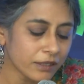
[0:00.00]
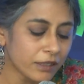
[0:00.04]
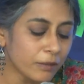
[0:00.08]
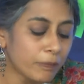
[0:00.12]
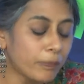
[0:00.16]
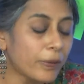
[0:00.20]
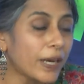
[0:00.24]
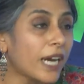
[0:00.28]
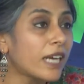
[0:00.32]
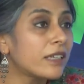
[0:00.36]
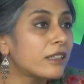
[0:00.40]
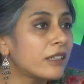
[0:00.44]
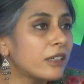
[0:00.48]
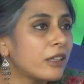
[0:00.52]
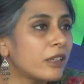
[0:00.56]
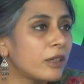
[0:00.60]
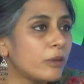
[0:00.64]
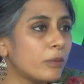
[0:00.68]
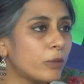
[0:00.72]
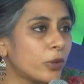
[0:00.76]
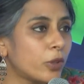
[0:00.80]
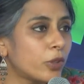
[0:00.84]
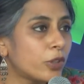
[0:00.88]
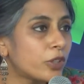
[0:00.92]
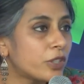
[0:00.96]
the parallel
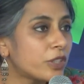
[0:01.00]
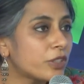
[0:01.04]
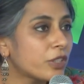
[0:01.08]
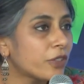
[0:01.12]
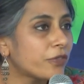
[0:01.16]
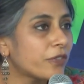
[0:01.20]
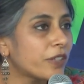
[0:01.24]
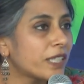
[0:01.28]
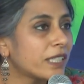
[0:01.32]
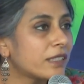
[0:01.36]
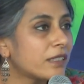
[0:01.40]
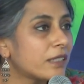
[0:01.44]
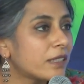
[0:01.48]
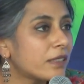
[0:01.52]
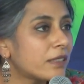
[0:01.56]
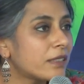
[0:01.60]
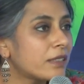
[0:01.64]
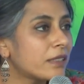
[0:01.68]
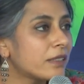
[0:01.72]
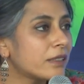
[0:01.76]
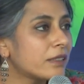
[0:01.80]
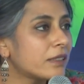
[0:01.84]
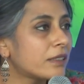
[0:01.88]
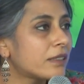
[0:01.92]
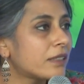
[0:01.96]
modes of
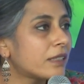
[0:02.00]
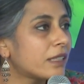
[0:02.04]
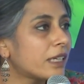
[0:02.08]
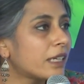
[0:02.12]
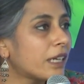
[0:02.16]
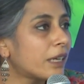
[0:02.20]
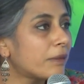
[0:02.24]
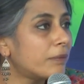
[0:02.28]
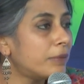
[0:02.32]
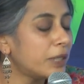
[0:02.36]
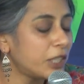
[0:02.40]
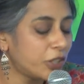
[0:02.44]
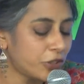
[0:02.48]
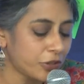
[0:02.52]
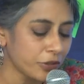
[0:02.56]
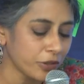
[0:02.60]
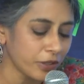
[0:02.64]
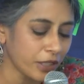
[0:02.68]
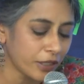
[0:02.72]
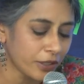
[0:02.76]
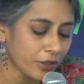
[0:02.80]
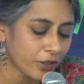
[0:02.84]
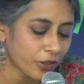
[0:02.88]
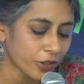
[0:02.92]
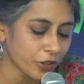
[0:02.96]
existence they
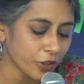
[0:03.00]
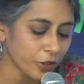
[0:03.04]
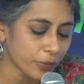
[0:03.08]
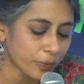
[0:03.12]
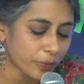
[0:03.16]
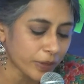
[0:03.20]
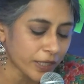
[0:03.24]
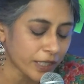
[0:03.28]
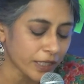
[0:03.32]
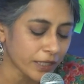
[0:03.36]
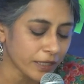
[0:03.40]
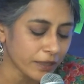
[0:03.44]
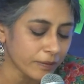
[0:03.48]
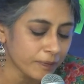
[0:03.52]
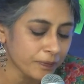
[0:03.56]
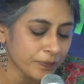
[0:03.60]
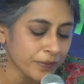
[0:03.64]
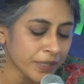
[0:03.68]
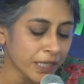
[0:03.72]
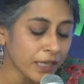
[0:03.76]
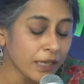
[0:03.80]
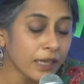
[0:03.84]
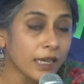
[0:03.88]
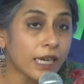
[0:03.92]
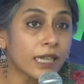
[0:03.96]
habitually occupy,
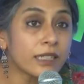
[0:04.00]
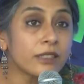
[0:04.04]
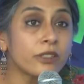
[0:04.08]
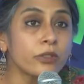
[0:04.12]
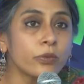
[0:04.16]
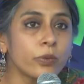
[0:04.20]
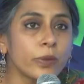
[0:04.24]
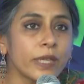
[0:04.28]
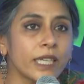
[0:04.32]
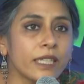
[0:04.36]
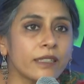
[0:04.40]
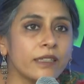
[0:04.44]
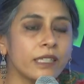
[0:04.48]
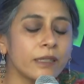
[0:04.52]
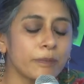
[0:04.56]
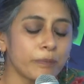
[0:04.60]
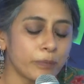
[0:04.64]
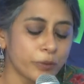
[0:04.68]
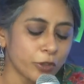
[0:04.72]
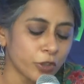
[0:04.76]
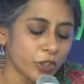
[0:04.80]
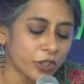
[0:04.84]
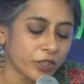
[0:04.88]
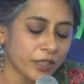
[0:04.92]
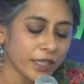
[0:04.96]
and the way they
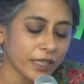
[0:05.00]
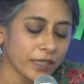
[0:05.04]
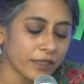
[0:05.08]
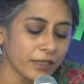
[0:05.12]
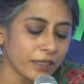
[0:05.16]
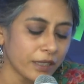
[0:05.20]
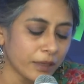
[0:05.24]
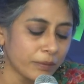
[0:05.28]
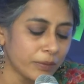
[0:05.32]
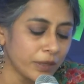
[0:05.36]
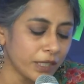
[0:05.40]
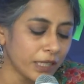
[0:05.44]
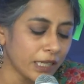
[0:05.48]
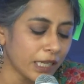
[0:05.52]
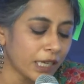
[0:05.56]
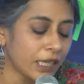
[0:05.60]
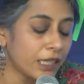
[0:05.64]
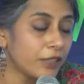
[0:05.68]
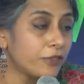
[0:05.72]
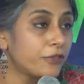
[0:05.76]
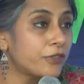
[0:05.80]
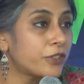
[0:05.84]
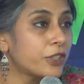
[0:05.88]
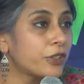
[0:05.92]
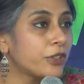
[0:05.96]
put their double
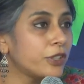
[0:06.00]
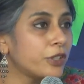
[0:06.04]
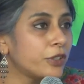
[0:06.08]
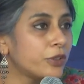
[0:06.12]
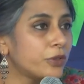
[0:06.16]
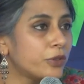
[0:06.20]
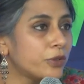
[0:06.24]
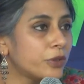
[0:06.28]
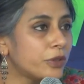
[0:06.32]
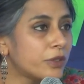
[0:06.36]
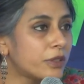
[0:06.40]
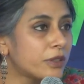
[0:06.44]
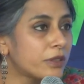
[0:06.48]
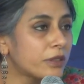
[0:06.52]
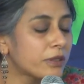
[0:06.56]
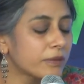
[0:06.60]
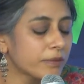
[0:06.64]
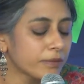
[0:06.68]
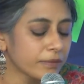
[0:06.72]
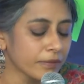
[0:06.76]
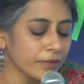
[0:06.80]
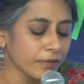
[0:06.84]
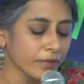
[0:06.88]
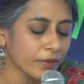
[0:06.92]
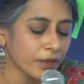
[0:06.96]
life to use.
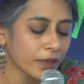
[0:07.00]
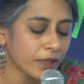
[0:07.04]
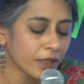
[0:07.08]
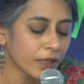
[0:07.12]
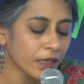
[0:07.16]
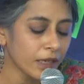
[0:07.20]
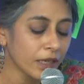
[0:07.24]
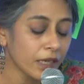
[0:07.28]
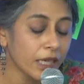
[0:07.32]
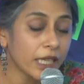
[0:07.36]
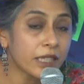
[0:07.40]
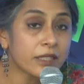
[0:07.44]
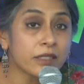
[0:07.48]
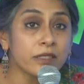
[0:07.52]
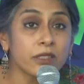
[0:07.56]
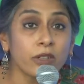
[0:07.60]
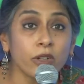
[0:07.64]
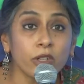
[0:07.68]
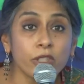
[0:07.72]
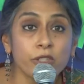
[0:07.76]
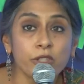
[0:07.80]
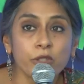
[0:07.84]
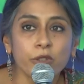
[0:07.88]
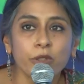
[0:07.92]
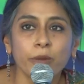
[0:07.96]
It is
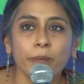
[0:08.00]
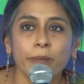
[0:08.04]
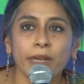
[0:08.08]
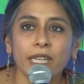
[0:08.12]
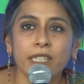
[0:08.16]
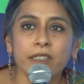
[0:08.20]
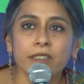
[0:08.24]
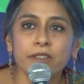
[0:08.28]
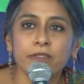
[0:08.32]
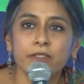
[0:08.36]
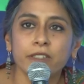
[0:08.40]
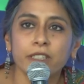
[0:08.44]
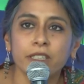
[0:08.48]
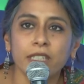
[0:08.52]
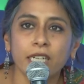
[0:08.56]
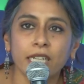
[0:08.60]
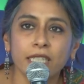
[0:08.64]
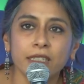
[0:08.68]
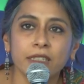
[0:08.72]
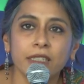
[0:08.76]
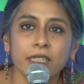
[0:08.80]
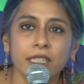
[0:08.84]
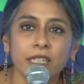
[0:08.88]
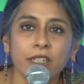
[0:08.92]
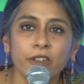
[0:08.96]
also a metaphor, I
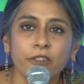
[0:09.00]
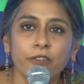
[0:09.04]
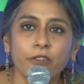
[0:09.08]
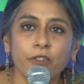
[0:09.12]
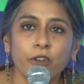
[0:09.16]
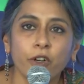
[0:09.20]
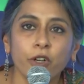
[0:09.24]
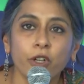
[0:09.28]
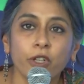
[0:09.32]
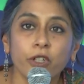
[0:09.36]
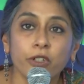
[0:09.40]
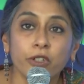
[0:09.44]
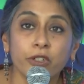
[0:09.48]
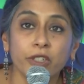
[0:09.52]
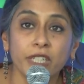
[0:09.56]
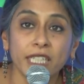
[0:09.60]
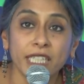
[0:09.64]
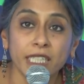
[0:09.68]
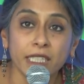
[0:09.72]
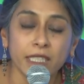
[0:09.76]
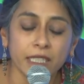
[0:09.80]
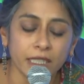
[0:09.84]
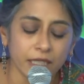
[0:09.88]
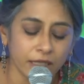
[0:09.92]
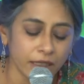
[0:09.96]
think, for
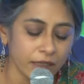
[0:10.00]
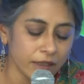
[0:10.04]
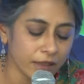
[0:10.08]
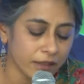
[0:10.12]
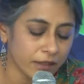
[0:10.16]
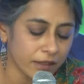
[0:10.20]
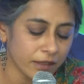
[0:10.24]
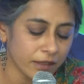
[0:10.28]
reading,